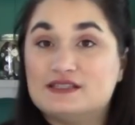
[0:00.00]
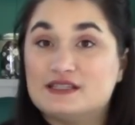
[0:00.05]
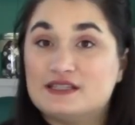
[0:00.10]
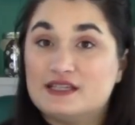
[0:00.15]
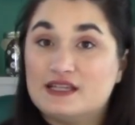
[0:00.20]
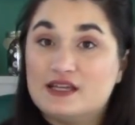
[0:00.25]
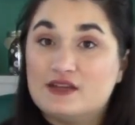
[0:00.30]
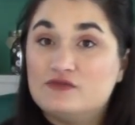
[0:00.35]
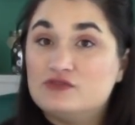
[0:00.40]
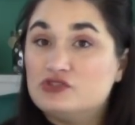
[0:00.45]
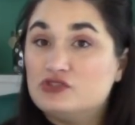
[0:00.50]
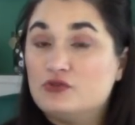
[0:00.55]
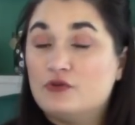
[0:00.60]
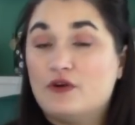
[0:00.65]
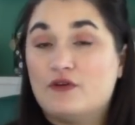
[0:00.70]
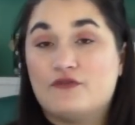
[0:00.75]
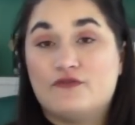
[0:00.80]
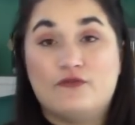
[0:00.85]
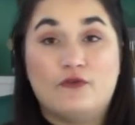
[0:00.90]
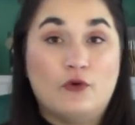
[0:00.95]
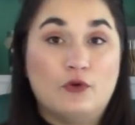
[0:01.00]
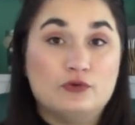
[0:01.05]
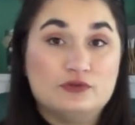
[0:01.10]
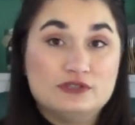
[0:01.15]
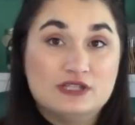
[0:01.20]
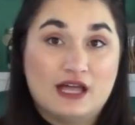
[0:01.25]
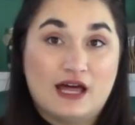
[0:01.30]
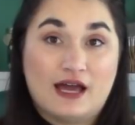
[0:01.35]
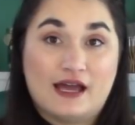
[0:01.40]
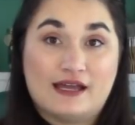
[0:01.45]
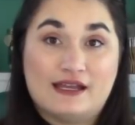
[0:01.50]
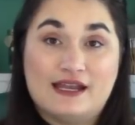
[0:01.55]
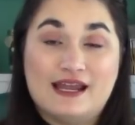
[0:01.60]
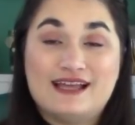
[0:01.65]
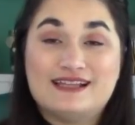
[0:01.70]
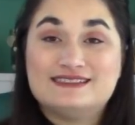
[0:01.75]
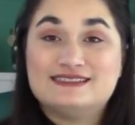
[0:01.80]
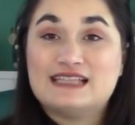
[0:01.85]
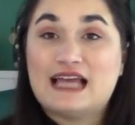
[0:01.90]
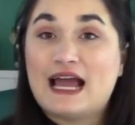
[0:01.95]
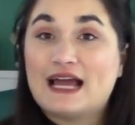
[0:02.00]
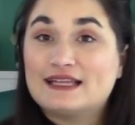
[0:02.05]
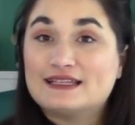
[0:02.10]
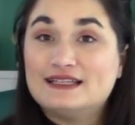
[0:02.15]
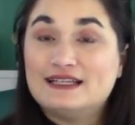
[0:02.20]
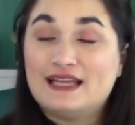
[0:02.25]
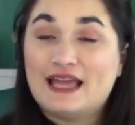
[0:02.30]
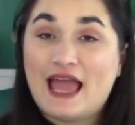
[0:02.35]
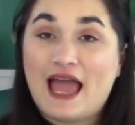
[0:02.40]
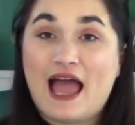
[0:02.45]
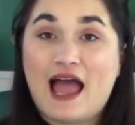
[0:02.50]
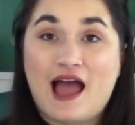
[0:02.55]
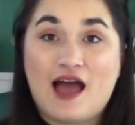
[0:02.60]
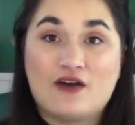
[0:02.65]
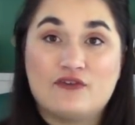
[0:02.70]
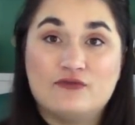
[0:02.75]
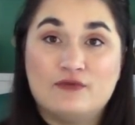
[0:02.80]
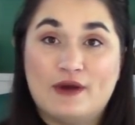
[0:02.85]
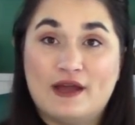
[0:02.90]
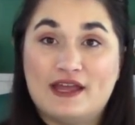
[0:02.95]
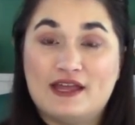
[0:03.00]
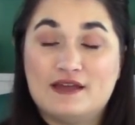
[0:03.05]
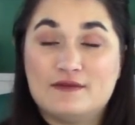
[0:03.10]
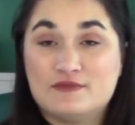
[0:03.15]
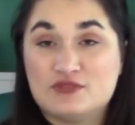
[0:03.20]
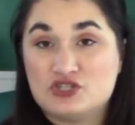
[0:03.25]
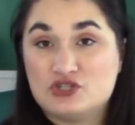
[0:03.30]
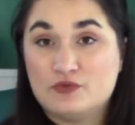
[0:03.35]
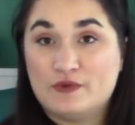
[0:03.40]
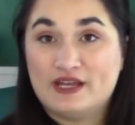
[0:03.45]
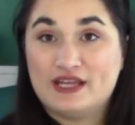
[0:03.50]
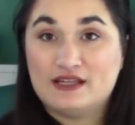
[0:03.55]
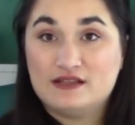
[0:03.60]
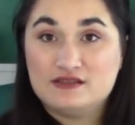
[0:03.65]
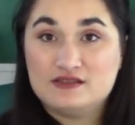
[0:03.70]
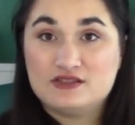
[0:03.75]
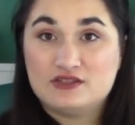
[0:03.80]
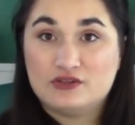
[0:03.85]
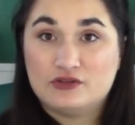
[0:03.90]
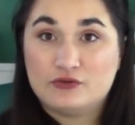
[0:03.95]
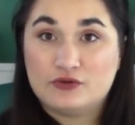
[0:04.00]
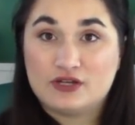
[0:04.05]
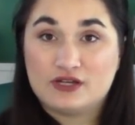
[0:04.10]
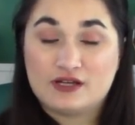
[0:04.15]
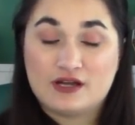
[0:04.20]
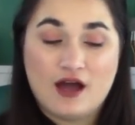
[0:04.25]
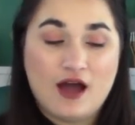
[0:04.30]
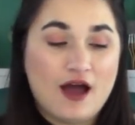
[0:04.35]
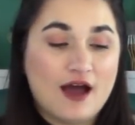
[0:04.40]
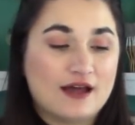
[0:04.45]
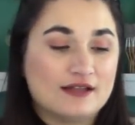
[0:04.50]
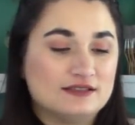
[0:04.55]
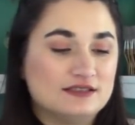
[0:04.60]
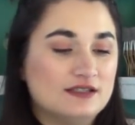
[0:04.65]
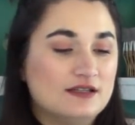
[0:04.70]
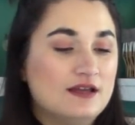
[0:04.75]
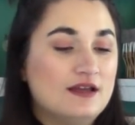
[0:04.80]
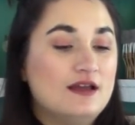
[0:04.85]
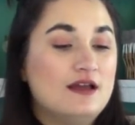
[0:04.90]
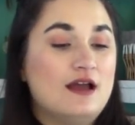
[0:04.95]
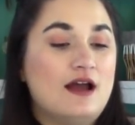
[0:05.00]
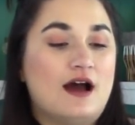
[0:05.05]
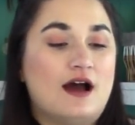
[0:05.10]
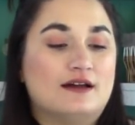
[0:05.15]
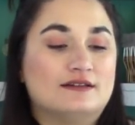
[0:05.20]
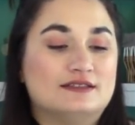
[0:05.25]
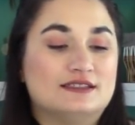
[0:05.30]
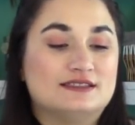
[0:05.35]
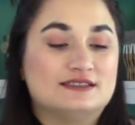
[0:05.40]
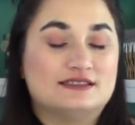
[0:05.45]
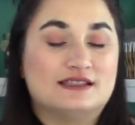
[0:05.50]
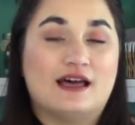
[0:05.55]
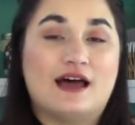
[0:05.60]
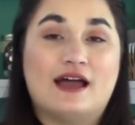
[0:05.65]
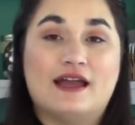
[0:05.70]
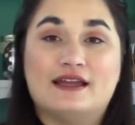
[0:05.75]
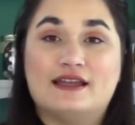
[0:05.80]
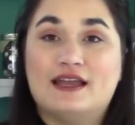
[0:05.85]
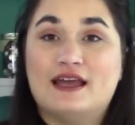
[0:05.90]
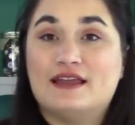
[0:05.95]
it gives you a fold line exactly halfway in between, so you can cut on this line.